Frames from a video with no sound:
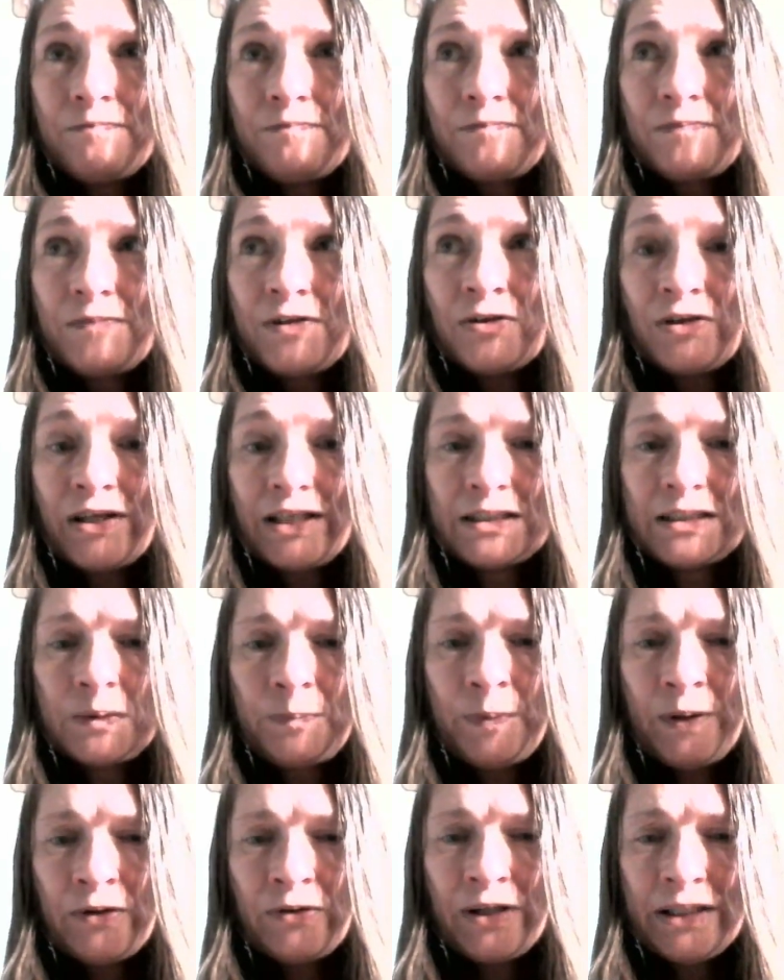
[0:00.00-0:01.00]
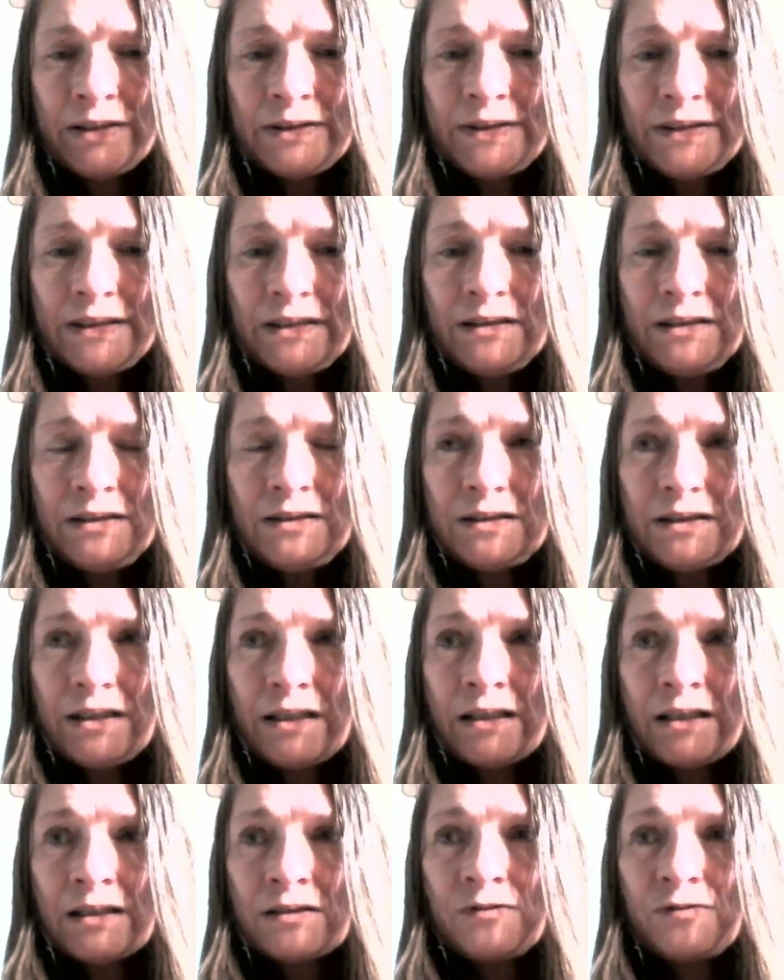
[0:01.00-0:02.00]
your experiences
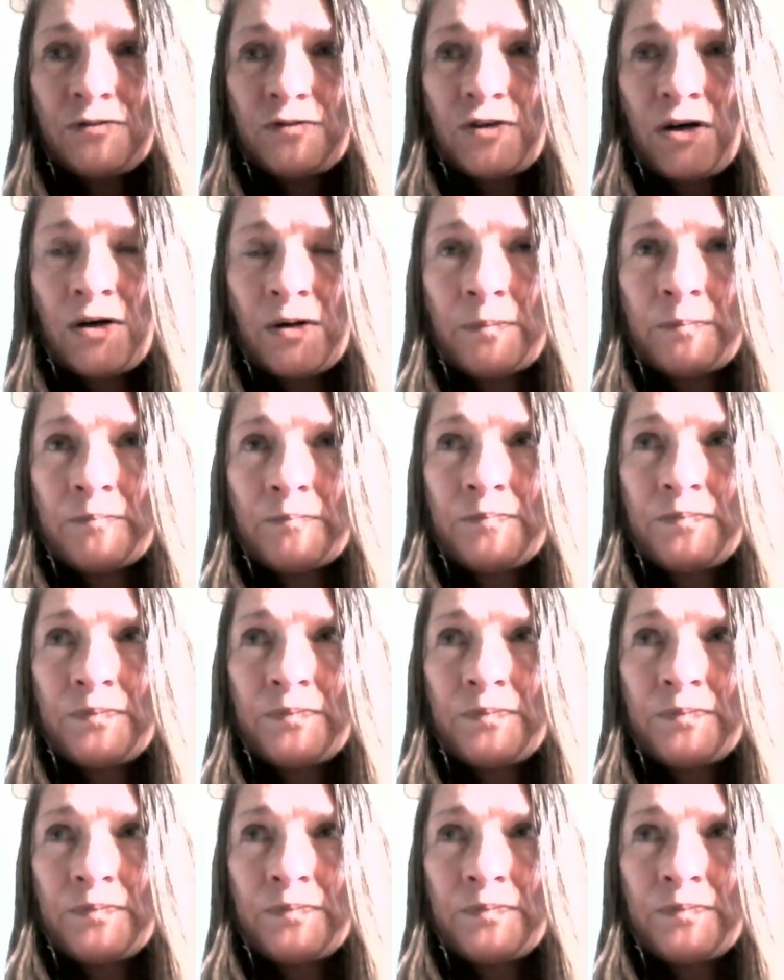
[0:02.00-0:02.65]
and from